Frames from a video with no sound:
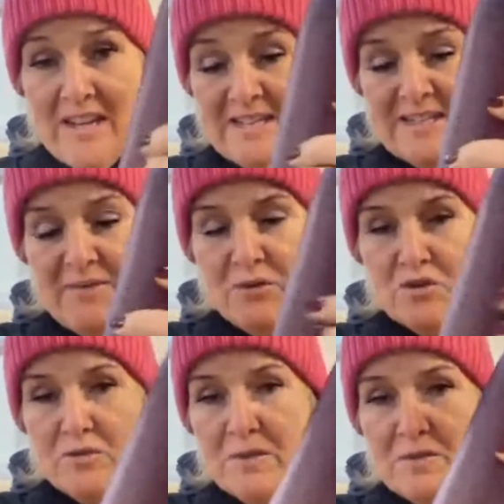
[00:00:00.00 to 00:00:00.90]

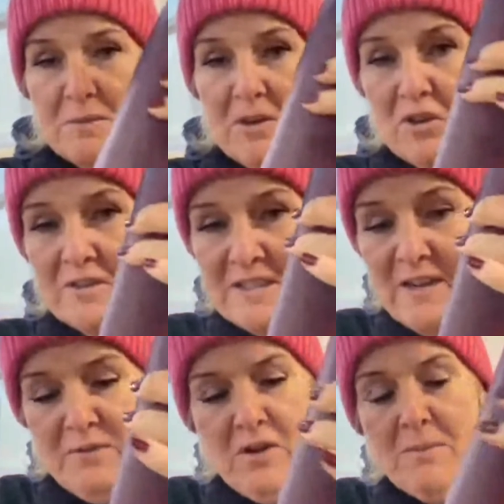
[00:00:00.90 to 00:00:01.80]
750ml, look, it's even
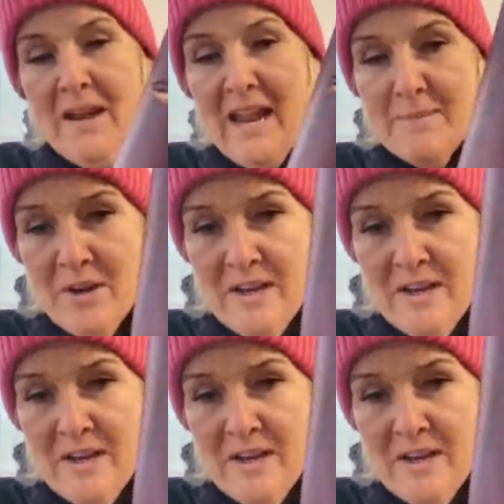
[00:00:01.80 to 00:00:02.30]
got my name on it.